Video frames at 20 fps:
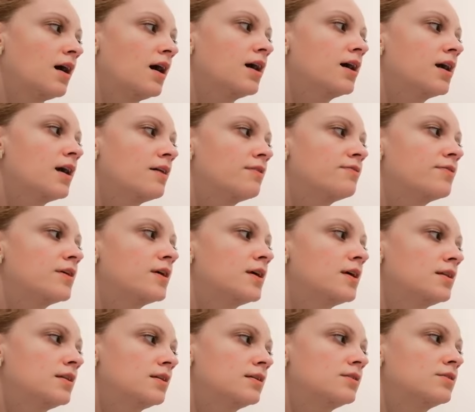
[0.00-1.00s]
I have
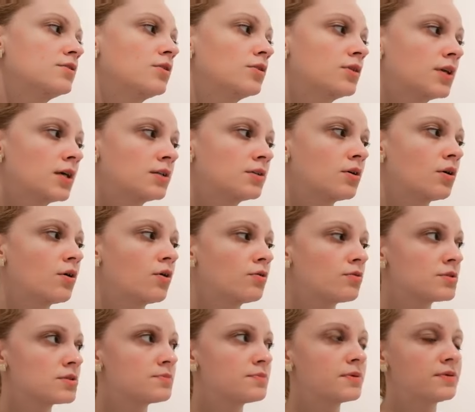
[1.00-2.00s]
eaten donut
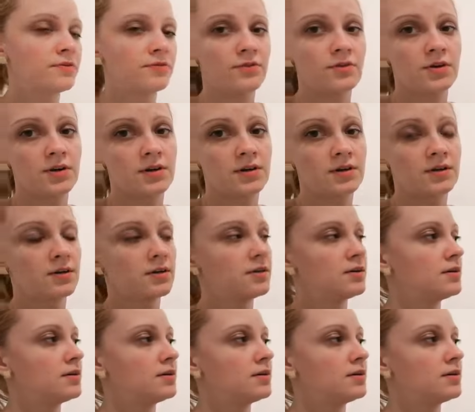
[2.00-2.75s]
holes before.